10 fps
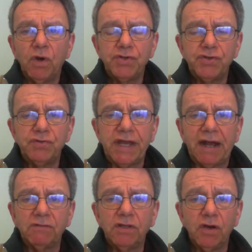Once you
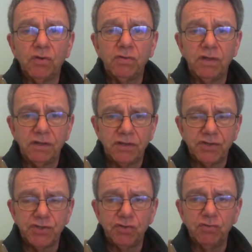download
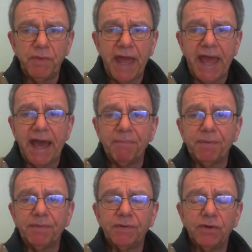the Zoom
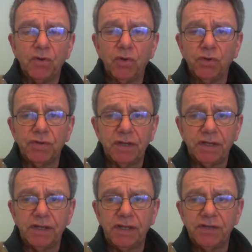app or
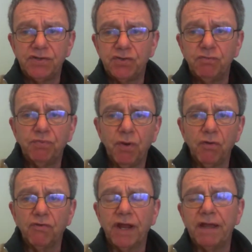the Zoom
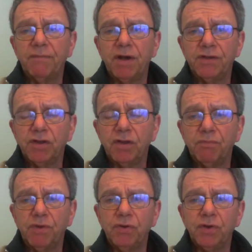program on your
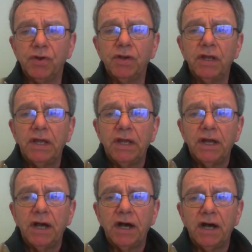computer,
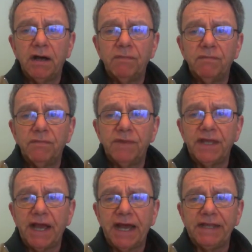
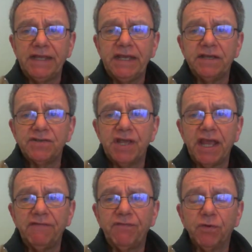the ID is
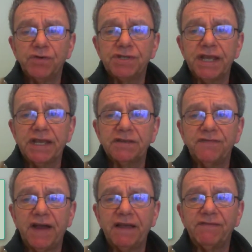
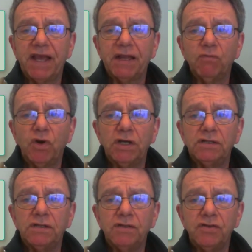
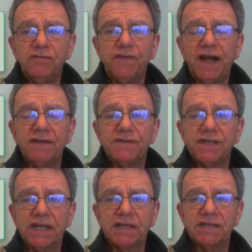
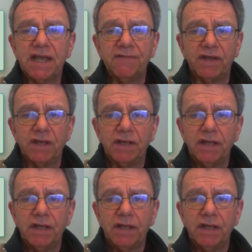846-591-2567.